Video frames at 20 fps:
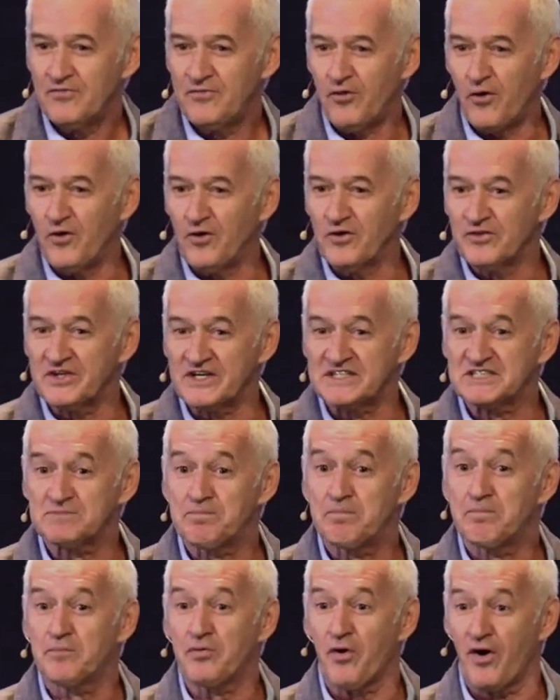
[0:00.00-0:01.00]
for this
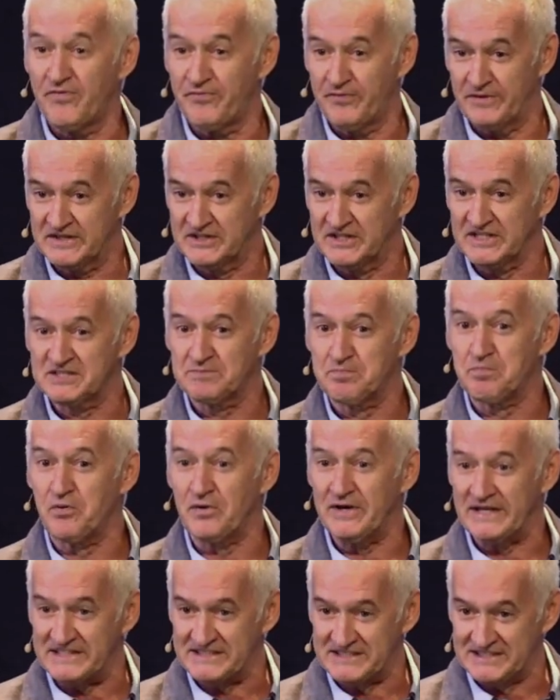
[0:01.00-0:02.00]
prophet, this
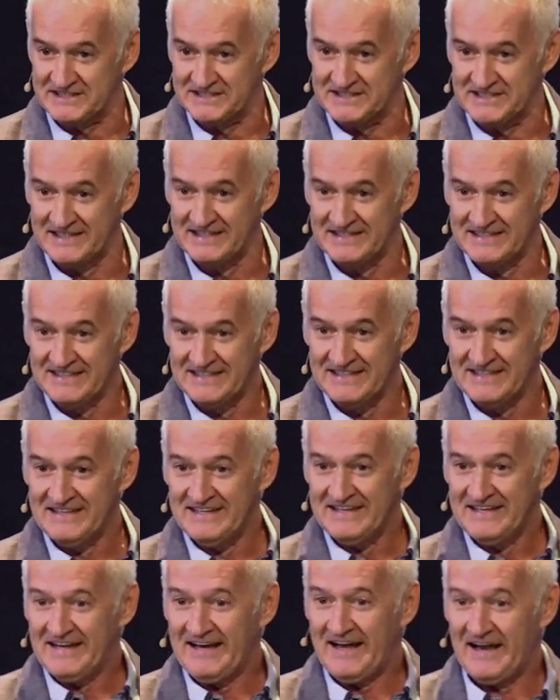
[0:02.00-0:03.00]
priest.
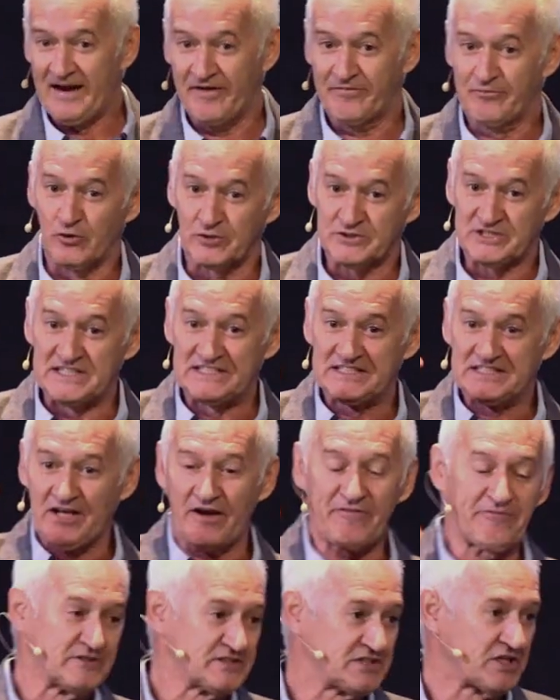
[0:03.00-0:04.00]
And of course, he
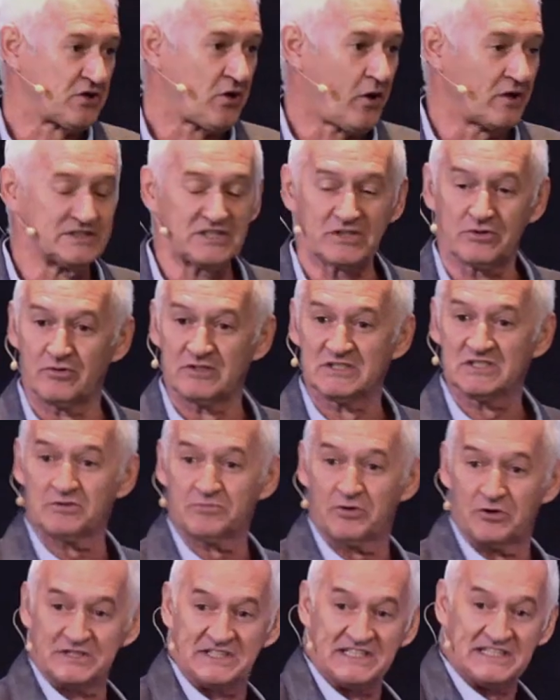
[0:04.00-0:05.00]
suffers the consequences
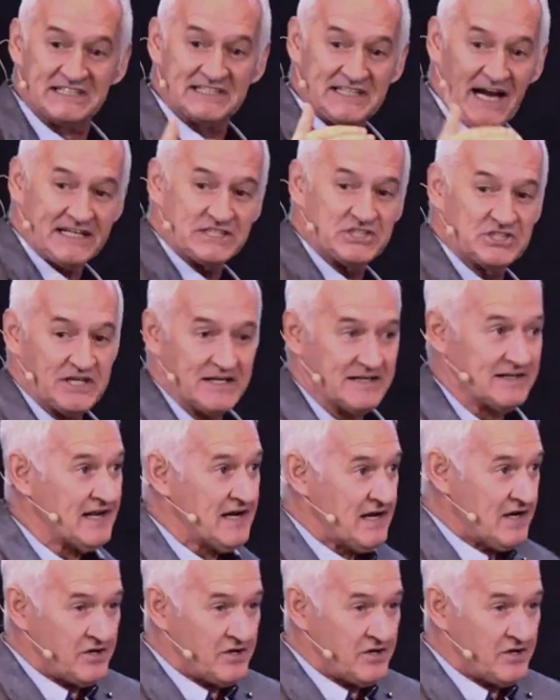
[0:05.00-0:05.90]
because he's touching